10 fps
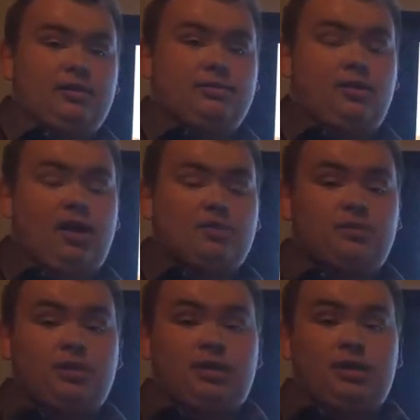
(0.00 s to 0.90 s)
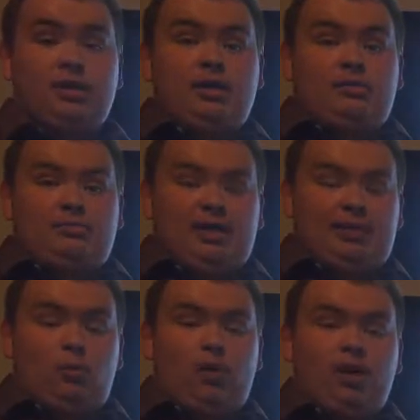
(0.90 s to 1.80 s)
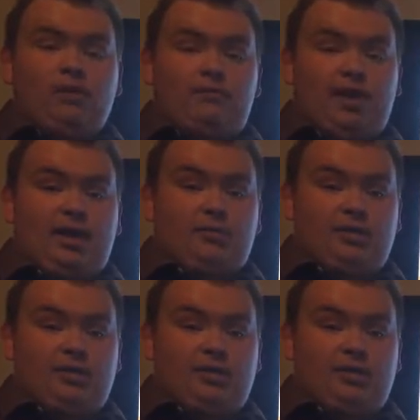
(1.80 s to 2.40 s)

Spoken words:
So as we became aware of that,